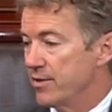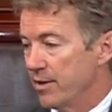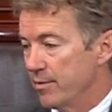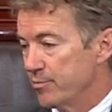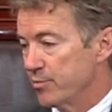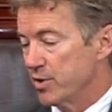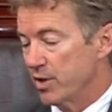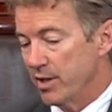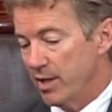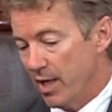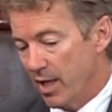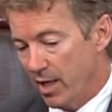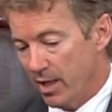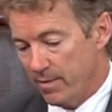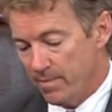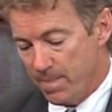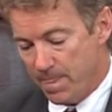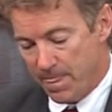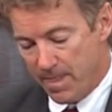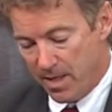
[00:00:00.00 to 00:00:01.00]
them
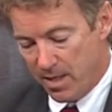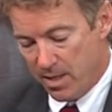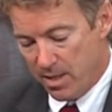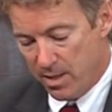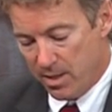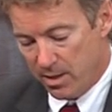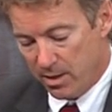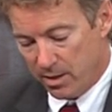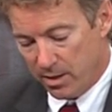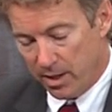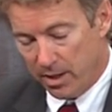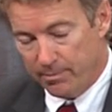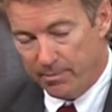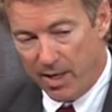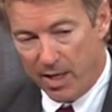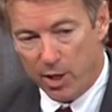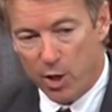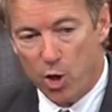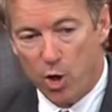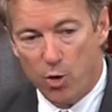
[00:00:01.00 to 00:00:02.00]
today. And
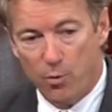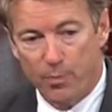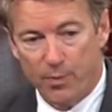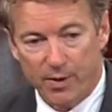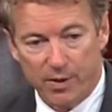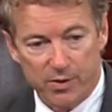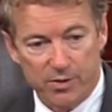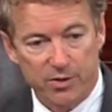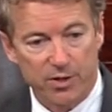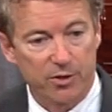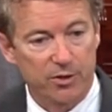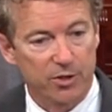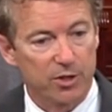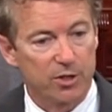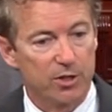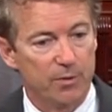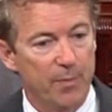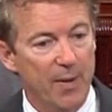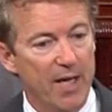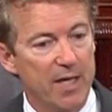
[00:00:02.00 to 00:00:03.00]
my hope is that the
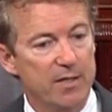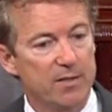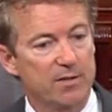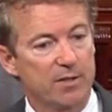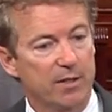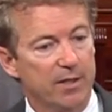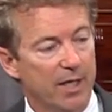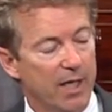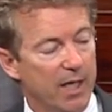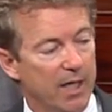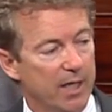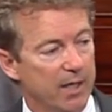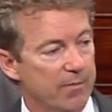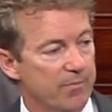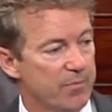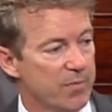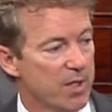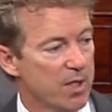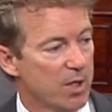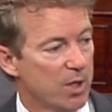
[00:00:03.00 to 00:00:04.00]
debate
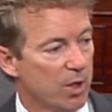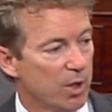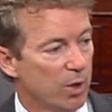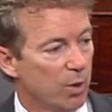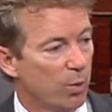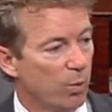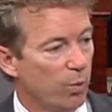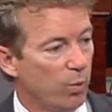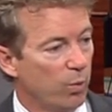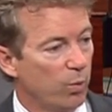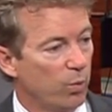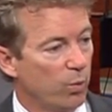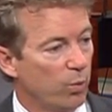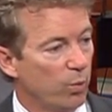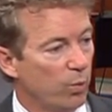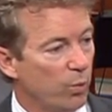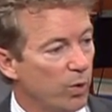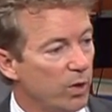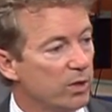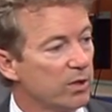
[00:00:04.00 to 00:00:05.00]
today
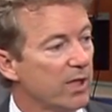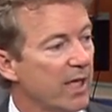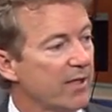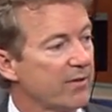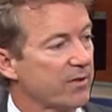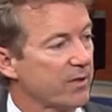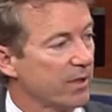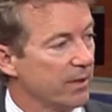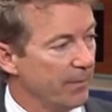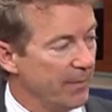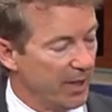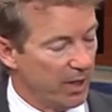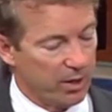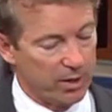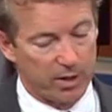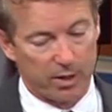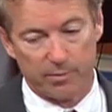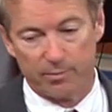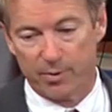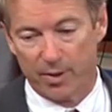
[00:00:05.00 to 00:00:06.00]
will let the
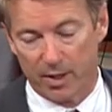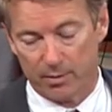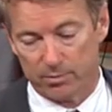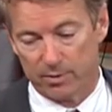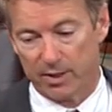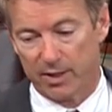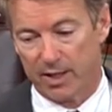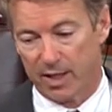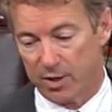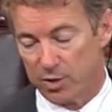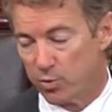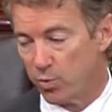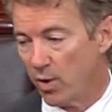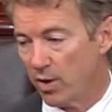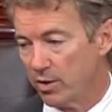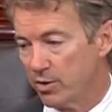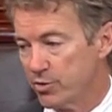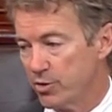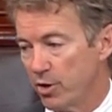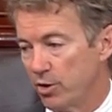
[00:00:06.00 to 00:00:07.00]
American public, as
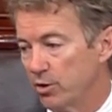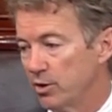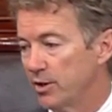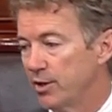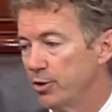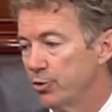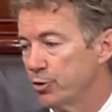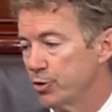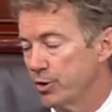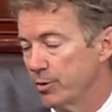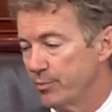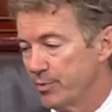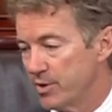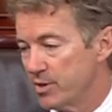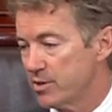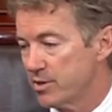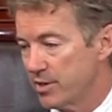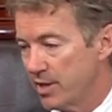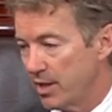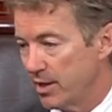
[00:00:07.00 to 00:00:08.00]
well as our leadership in
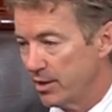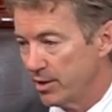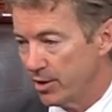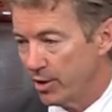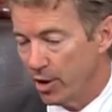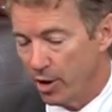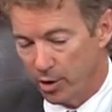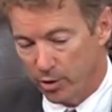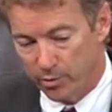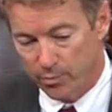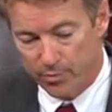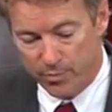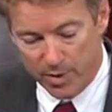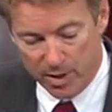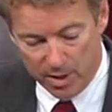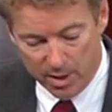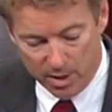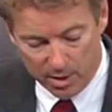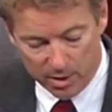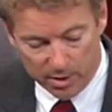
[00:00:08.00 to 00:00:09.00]
the Senate, know
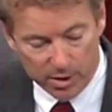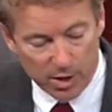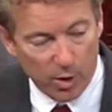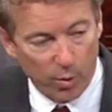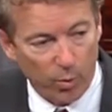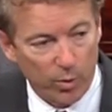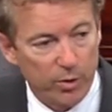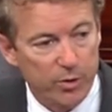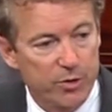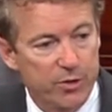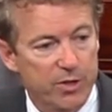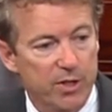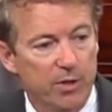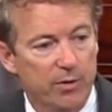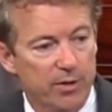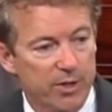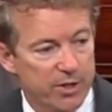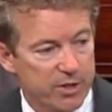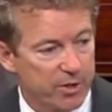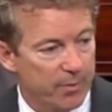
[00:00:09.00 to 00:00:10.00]
that we're
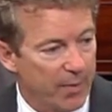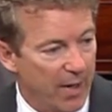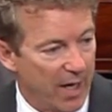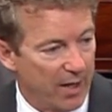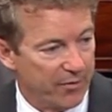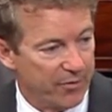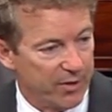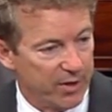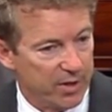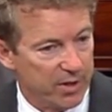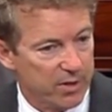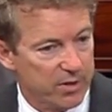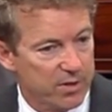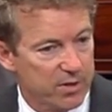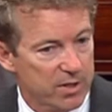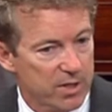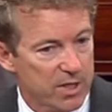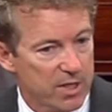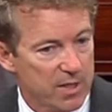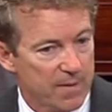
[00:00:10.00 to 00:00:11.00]
serious about
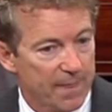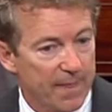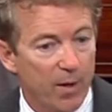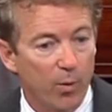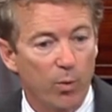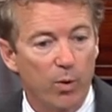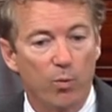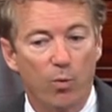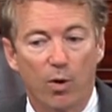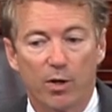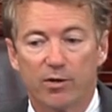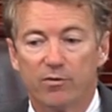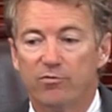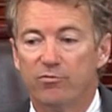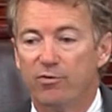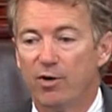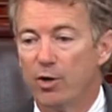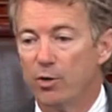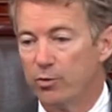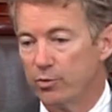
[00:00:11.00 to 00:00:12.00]
this, and that we want to
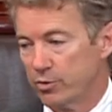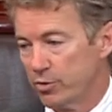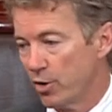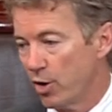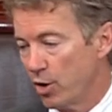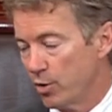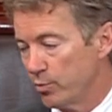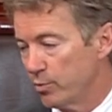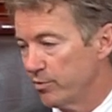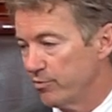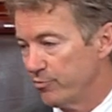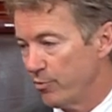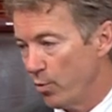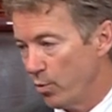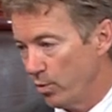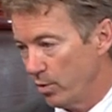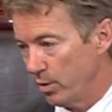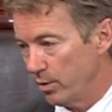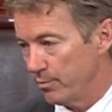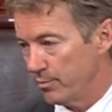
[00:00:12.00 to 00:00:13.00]
vote on
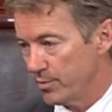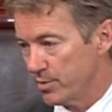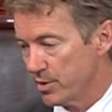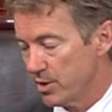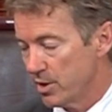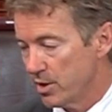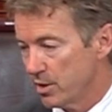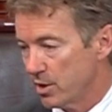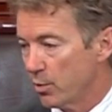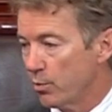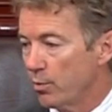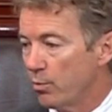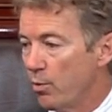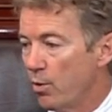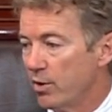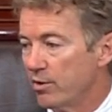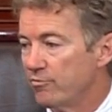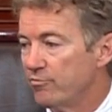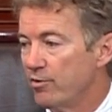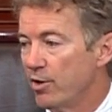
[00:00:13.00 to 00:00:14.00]
reforms, that we
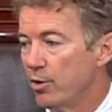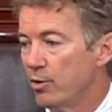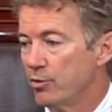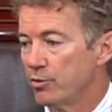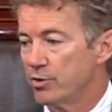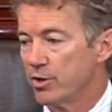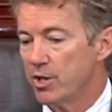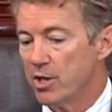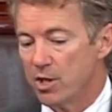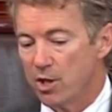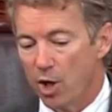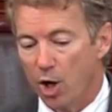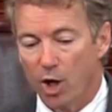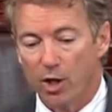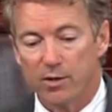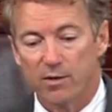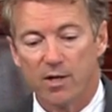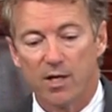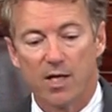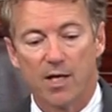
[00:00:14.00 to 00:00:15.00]
want to vote
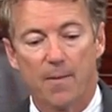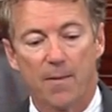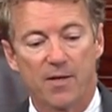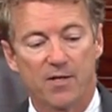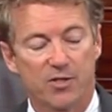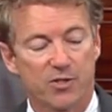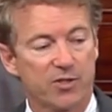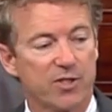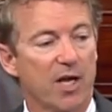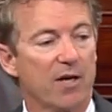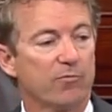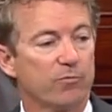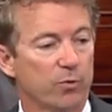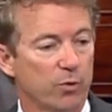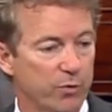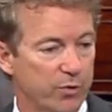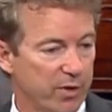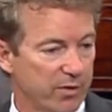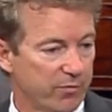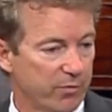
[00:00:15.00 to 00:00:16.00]
on
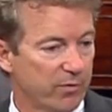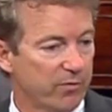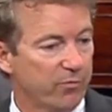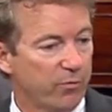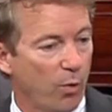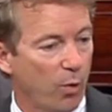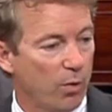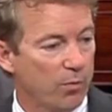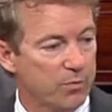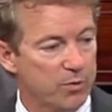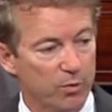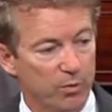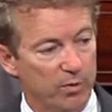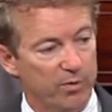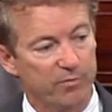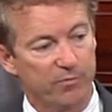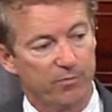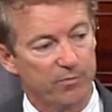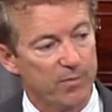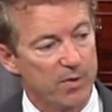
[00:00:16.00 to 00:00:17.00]
several different forms
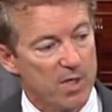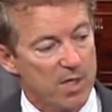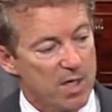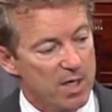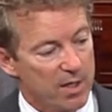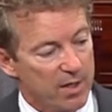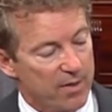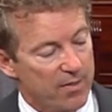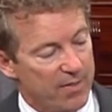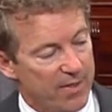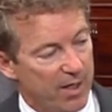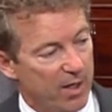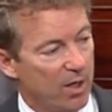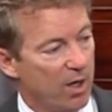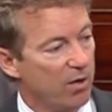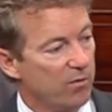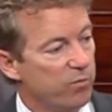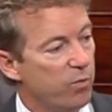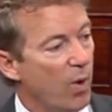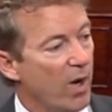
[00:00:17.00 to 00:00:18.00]

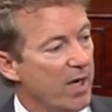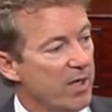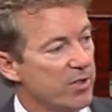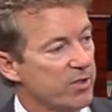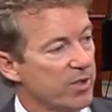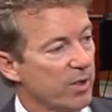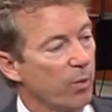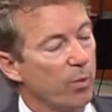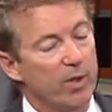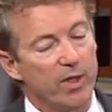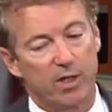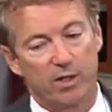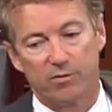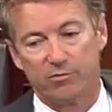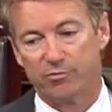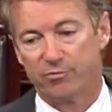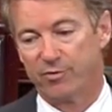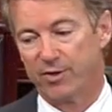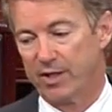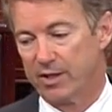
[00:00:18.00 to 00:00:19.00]
of ways that we
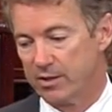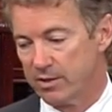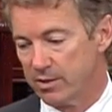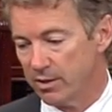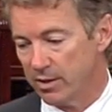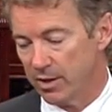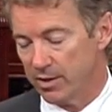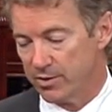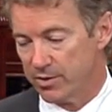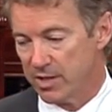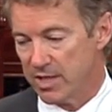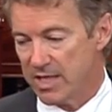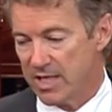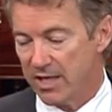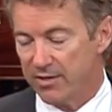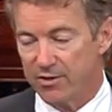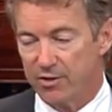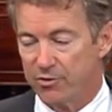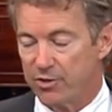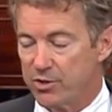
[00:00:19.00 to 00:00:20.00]
can fix this,
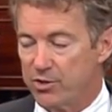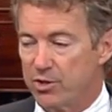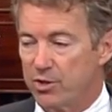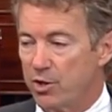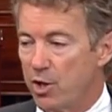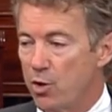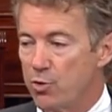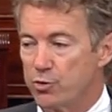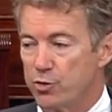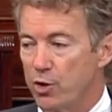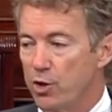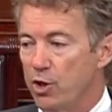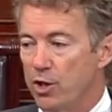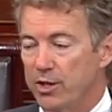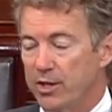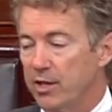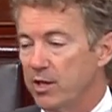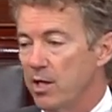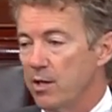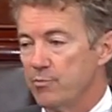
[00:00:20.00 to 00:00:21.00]
and that this goes
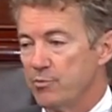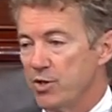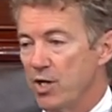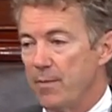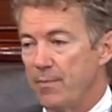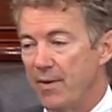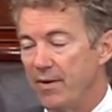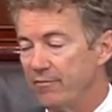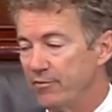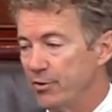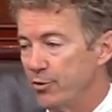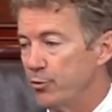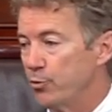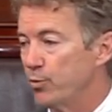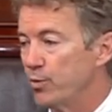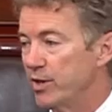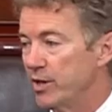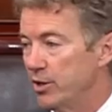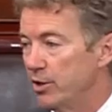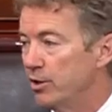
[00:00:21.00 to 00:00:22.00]
on and comes up every
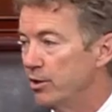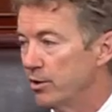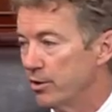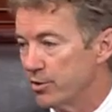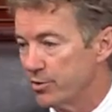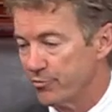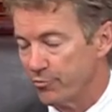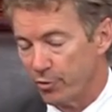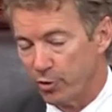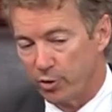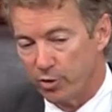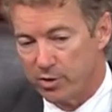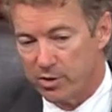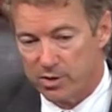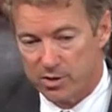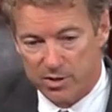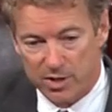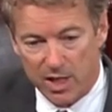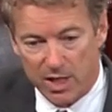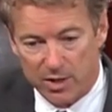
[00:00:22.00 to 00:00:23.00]
3 years. For
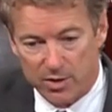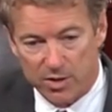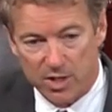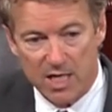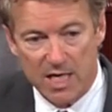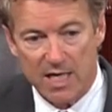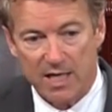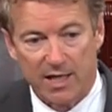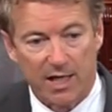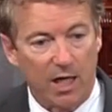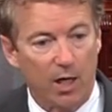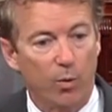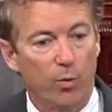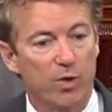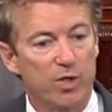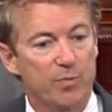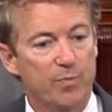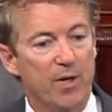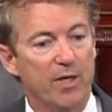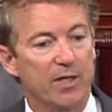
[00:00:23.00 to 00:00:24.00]
goodness sakes, can't
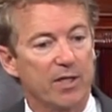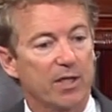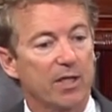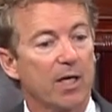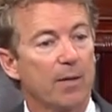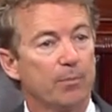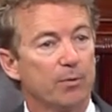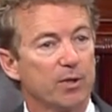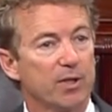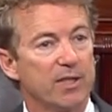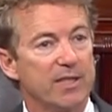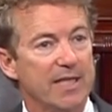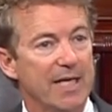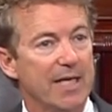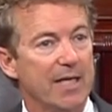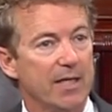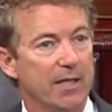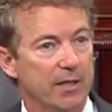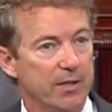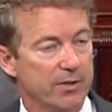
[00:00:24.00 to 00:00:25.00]
we spend a couple of
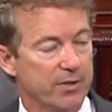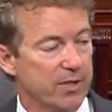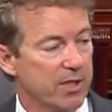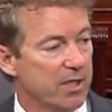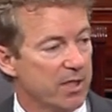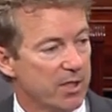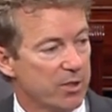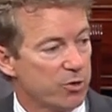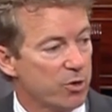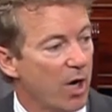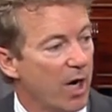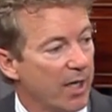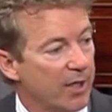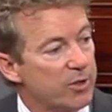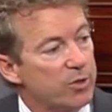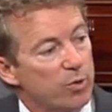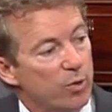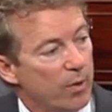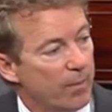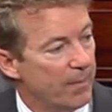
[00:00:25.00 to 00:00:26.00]
days
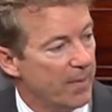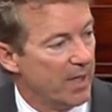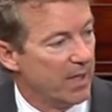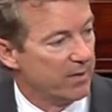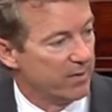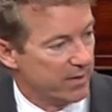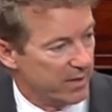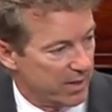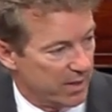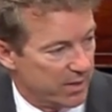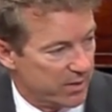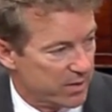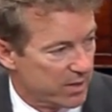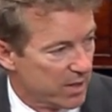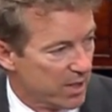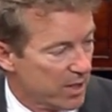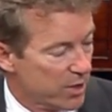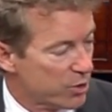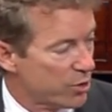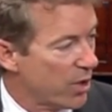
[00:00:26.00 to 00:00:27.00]
trying to amend this,
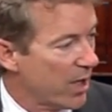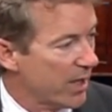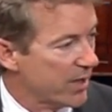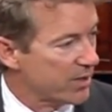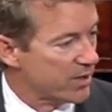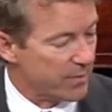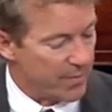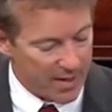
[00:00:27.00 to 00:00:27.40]
trying to